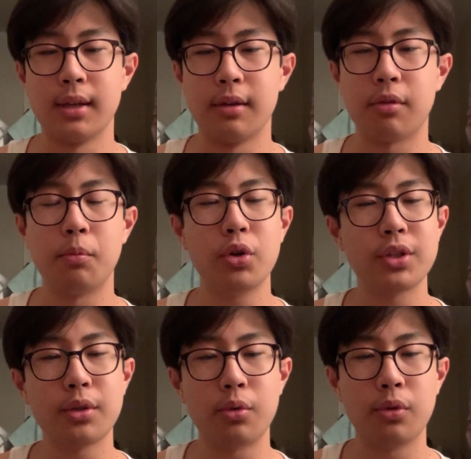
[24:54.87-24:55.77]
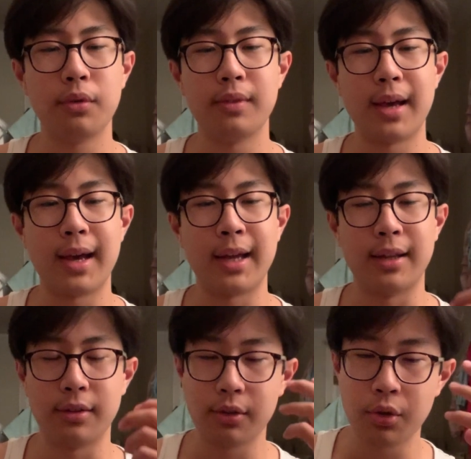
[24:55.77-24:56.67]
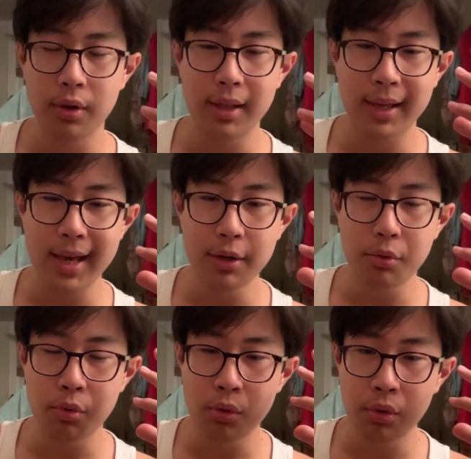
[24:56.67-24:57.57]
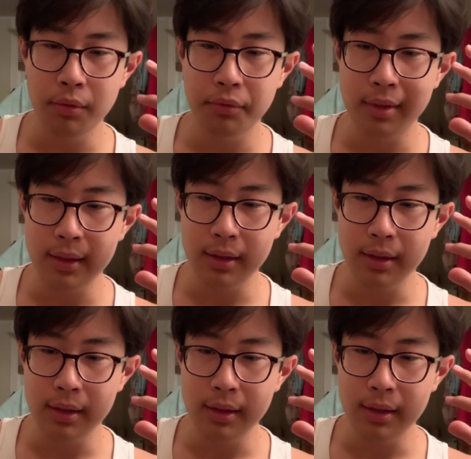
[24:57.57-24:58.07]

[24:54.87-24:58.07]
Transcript: From watching all of that and getting all of the,